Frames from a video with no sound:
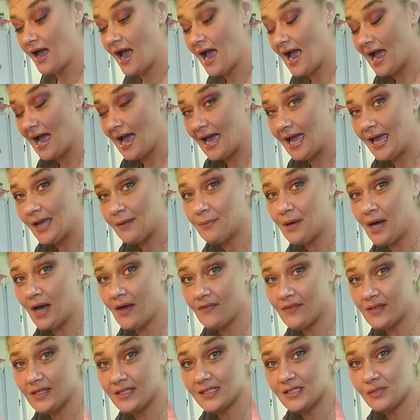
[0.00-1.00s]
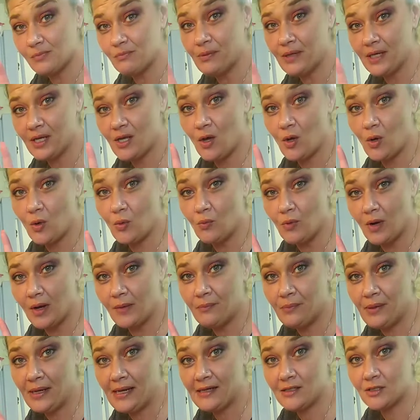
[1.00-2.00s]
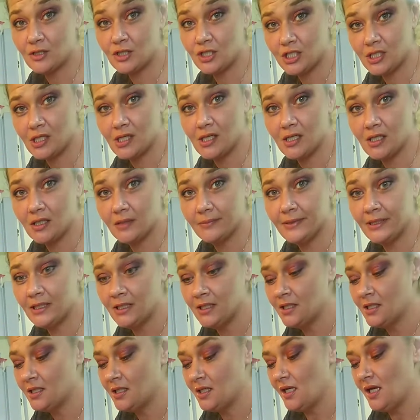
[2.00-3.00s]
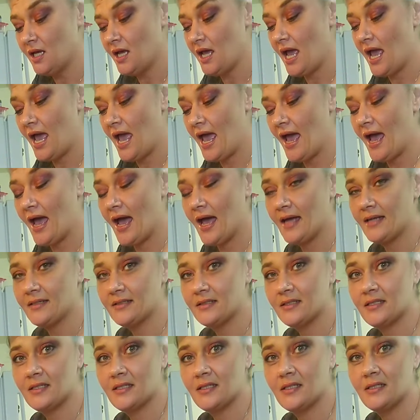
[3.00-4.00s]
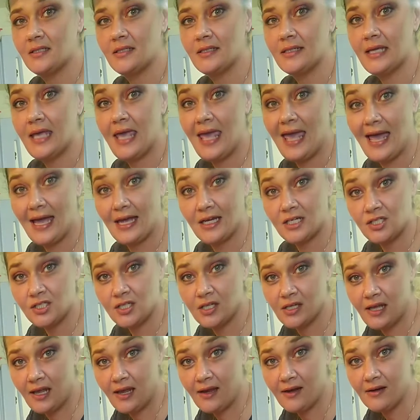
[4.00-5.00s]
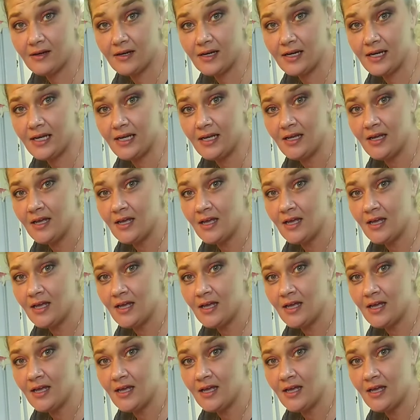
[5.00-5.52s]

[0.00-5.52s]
I bought this big old 1 pound chub at Cash and Carry